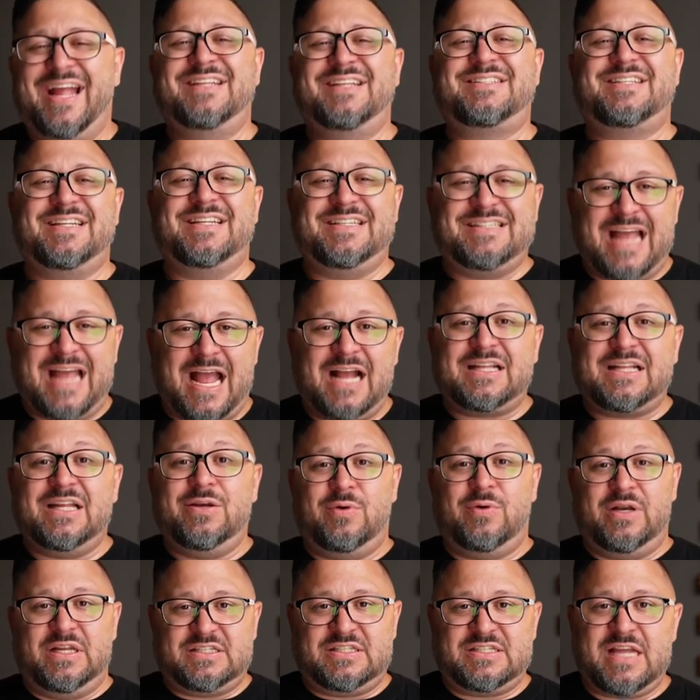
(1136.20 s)
It's exactly
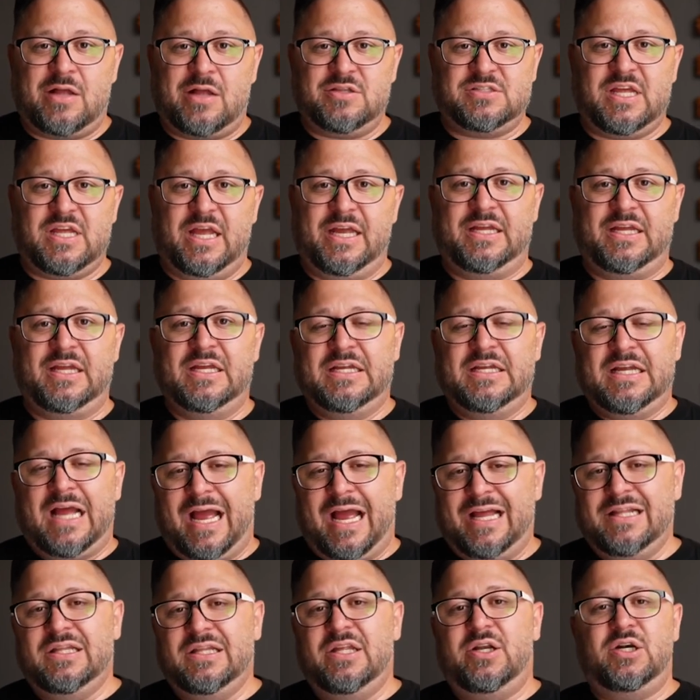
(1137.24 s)
what it sounds like.
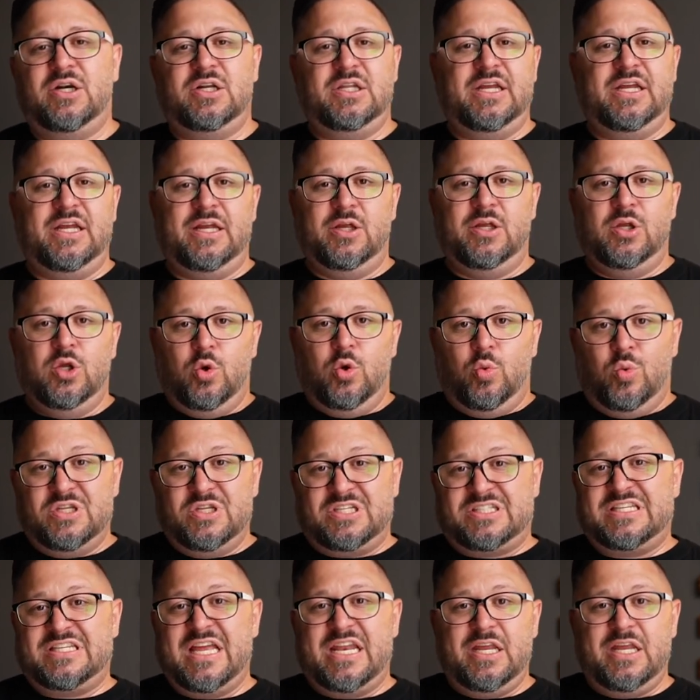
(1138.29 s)
I literally was
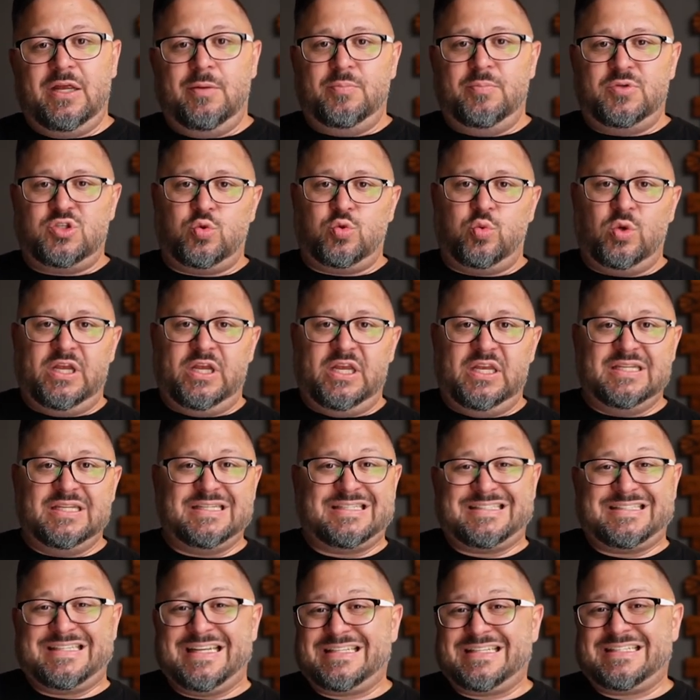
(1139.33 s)
sending between
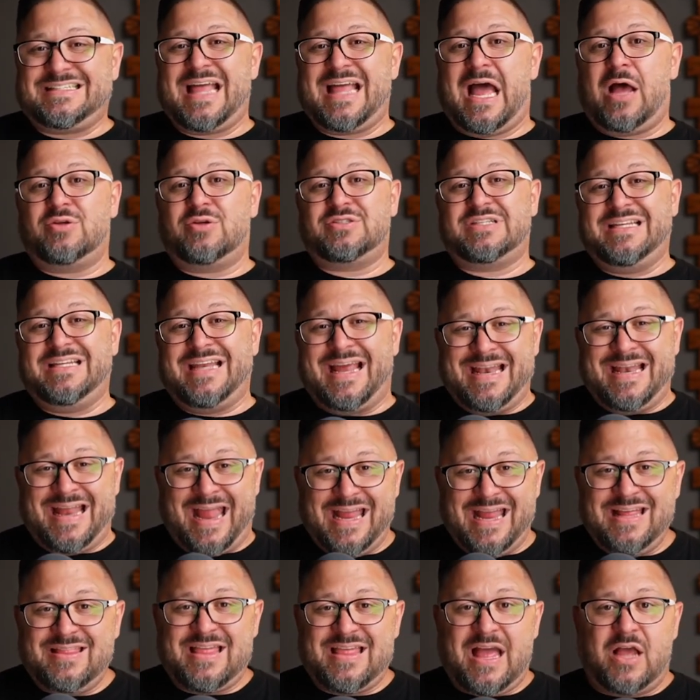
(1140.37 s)
6,000 and
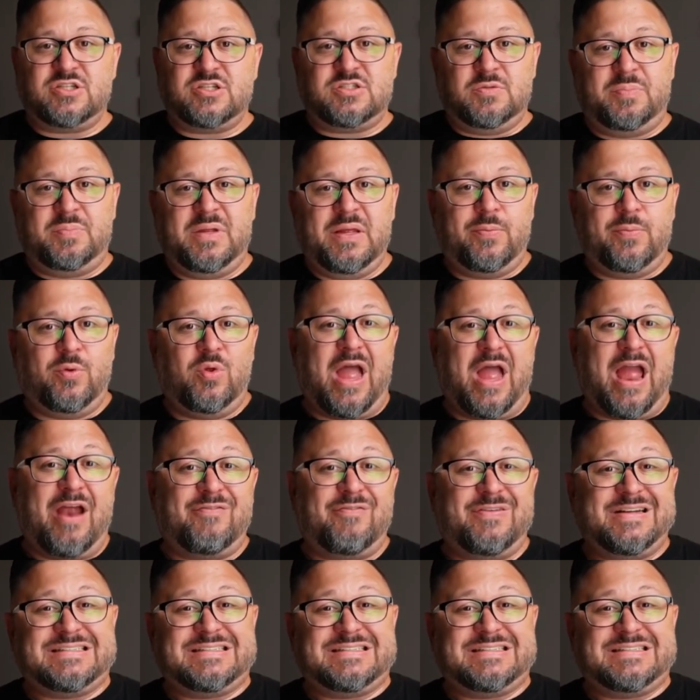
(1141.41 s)
8,000 people every